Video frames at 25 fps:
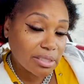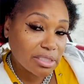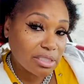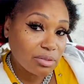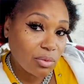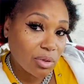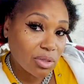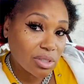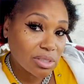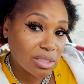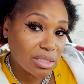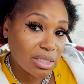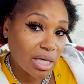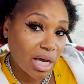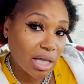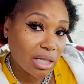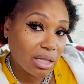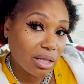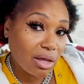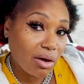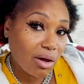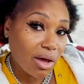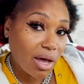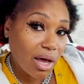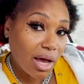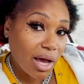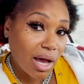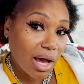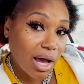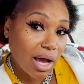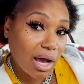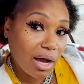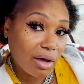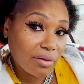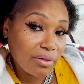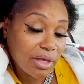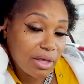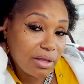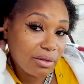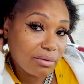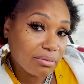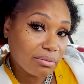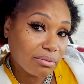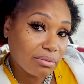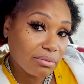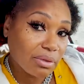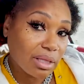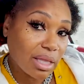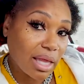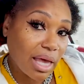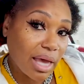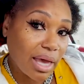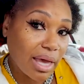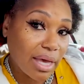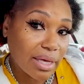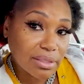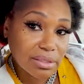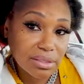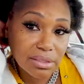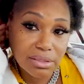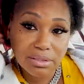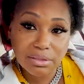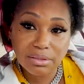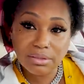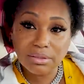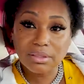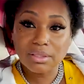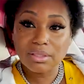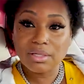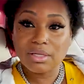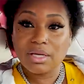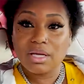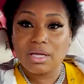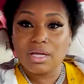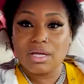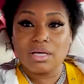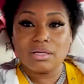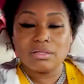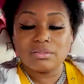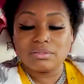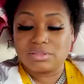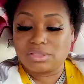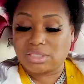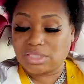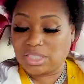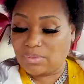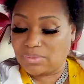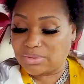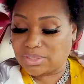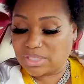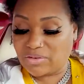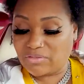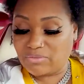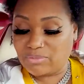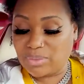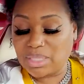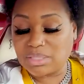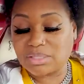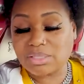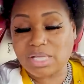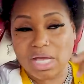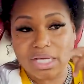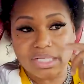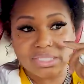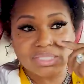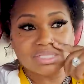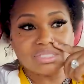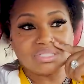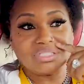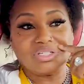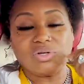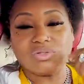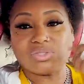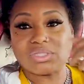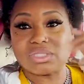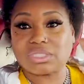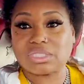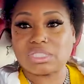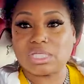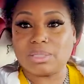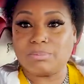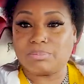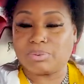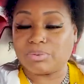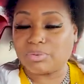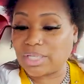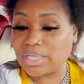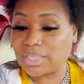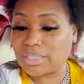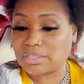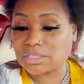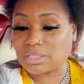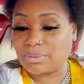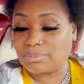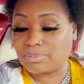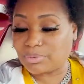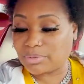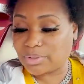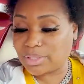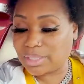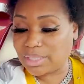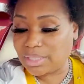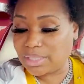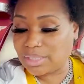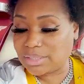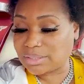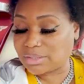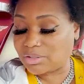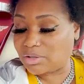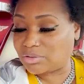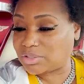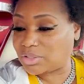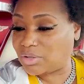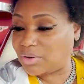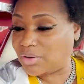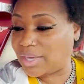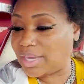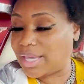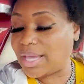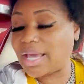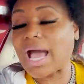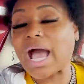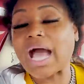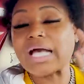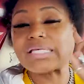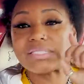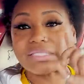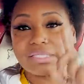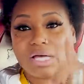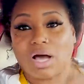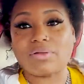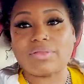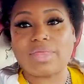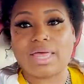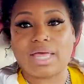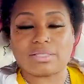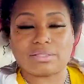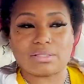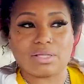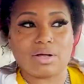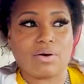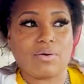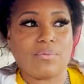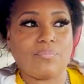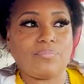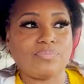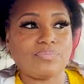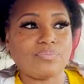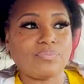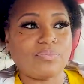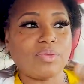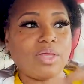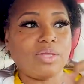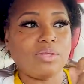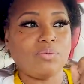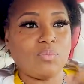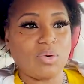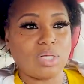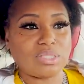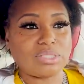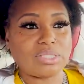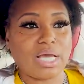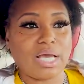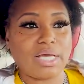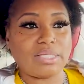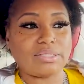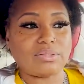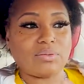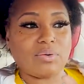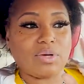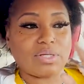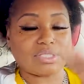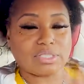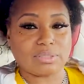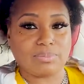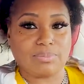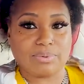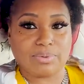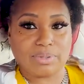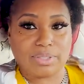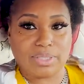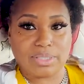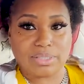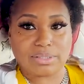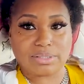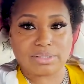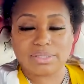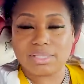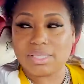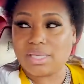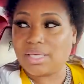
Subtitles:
She wanna see how they last. She was giving me, it's like, use a Sabreeze on your head. I saw that though. Witch Hazel and Sabreeze.